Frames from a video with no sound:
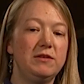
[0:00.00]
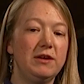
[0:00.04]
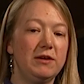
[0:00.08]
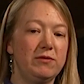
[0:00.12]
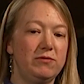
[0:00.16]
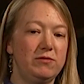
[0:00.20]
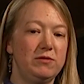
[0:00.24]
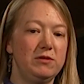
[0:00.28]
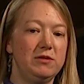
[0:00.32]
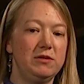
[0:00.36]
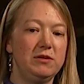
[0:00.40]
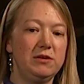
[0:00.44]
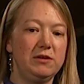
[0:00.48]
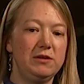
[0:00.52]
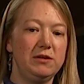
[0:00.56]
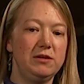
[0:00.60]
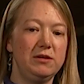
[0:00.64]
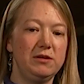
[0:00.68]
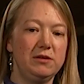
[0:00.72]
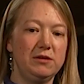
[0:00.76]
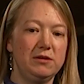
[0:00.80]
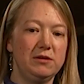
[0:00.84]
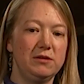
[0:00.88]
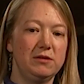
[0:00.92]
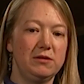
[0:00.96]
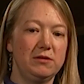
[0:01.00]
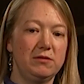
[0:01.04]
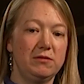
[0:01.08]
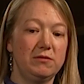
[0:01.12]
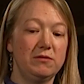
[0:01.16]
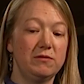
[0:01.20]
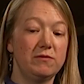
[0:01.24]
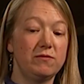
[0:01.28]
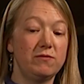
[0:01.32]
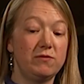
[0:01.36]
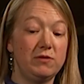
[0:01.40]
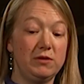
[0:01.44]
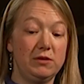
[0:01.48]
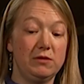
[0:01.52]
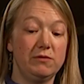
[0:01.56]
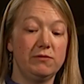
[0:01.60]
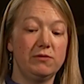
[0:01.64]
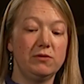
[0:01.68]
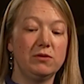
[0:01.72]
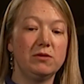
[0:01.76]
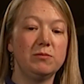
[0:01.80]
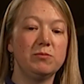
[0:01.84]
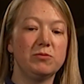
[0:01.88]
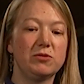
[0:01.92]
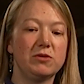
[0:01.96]
definitely feel
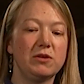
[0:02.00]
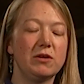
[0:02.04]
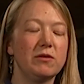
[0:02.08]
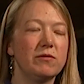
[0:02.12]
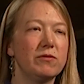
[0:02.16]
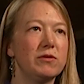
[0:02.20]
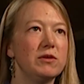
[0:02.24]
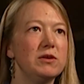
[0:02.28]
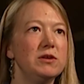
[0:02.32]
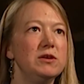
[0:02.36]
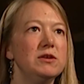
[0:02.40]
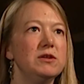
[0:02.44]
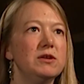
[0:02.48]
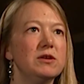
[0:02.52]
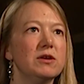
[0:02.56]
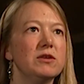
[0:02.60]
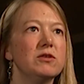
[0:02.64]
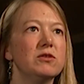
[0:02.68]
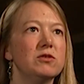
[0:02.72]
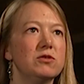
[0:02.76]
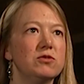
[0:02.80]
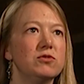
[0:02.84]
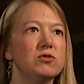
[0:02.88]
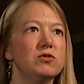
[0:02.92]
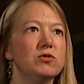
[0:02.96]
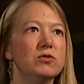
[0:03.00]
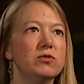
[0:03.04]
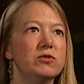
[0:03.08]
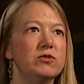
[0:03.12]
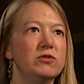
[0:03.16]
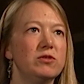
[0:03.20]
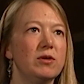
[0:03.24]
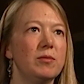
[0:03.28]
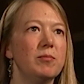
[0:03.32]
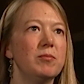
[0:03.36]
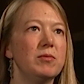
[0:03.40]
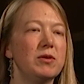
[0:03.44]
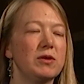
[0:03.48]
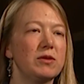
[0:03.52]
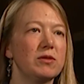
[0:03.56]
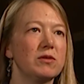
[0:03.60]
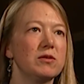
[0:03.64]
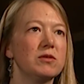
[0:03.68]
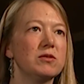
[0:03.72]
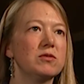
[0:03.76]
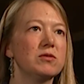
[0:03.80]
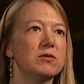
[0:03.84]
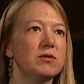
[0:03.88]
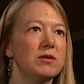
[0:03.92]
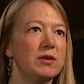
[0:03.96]
for himself that he'd understood something
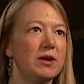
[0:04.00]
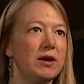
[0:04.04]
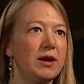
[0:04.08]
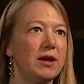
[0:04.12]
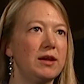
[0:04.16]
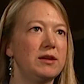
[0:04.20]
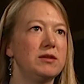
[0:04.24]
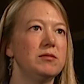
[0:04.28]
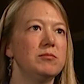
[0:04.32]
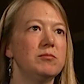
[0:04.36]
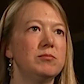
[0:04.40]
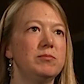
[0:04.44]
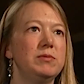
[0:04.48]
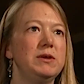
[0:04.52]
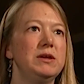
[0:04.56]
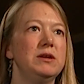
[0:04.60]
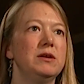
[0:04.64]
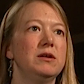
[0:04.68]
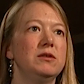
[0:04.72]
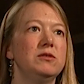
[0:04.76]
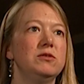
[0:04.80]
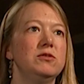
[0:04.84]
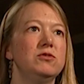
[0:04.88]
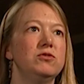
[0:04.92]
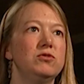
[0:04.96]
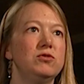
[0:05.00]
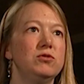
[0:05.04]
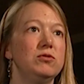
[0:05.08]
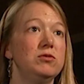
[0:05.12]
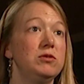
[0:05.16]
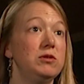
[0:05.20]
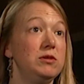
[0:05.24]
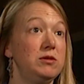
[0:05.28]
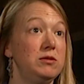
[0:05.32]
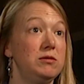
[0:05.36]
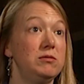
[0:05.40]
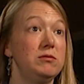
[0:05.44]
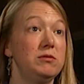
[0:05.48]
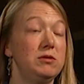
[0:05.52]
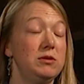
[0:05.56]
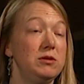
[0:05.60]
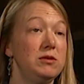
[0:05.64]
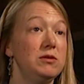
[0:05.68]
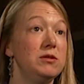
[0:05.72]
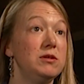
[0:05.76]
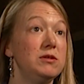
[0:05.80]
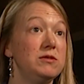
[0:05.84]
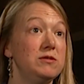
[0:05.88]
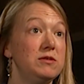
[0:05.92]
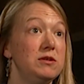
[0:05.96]
that hadn't been understood
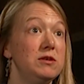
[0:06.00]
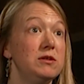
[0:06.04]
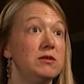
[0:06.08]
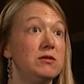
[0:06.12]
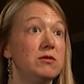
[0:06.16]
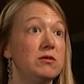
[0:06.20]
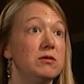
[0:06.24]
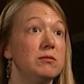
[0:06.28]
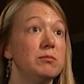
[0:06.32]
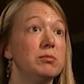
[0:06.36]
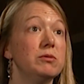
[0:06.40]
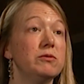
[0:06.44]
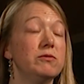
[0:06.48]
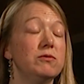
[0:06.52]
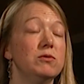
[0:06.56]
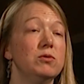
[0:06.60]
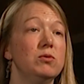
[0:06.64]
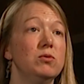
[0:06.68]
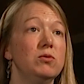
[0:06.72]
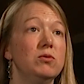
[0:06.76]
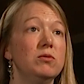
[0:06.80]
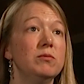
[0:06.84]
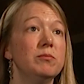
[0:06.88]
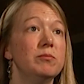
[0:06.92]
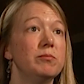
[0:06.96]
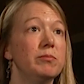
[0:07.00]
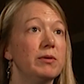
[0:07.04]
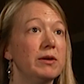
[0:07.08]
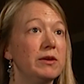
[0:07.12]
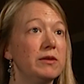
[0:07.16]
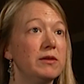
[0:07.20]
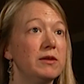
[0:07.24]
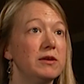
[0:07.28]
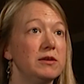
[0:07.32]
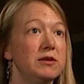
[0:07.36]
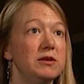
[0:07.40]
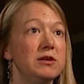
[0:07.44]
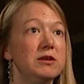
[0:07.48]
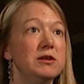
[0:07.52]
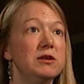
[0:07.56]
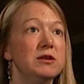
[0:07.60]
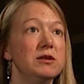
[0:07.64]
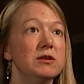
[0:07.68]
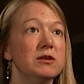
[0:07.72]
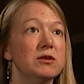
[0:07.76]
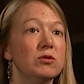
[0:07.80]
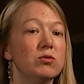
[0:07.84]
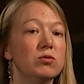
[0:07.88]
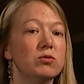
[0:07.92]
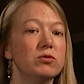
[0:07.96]
in this era before, but that he
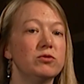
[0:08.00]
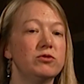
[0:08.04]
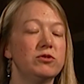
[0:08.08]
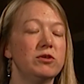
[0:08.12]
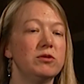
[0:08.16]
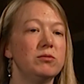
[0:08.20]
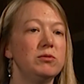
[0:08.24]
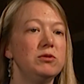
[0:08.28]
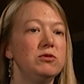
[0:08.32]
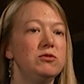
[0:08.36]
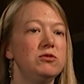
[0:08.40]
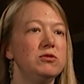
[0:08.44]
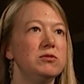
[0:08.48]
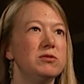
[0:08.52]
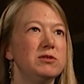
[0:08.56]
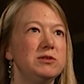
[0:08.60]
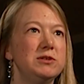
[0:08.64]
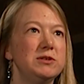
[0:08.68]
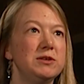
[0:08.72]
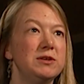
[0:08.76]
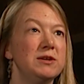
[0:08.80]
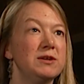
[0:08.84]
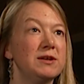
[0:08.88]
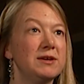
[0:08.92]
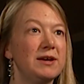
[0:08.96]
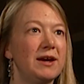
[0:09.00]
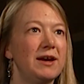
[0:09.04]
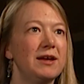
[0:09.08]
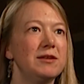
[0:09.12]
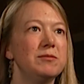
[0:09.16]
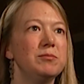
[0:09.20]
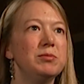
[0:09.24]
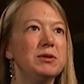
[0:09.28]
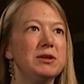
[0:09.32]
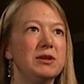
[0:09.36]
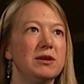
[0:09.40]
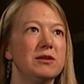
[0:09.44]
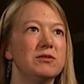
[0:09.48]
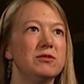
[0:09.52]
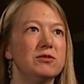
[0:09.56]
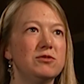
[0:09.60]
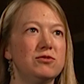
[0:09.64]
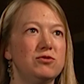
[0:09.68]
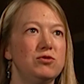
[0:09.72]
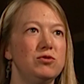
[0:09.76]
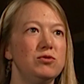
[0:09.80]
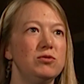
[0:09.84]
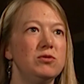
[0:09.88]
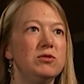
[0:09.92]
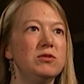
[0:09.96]
also intuited it had been
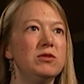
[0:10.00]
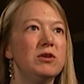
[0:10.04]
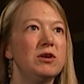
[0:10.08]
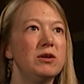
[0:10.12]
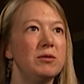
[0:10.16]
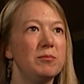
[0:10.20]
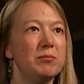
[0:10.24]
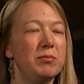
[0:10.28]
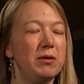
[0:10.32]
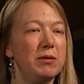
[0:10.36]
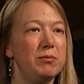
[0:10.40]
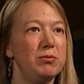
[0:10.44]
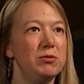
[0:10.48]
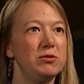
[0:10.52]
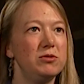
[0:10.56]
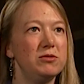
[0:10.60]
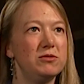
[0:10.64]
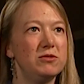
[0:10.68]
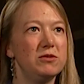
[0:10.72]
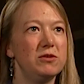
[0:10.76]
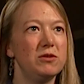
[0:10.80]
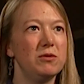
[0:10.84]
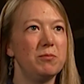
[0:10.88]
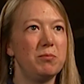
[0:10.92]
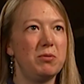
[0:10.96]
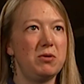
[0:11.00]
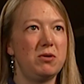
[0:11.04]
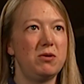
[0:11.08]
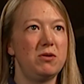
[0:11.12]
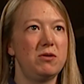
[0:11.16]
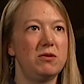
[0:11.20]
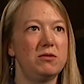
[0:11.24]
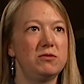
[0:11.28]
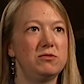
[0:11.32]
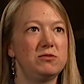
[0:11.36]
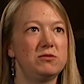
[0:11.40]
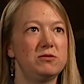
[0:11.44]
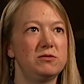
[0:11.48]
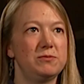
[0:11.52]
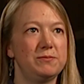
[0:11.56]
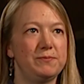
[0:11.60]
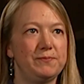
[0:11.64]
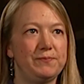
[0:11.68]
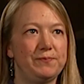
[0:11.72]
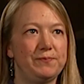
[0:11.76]
understood by Buddhas in the past.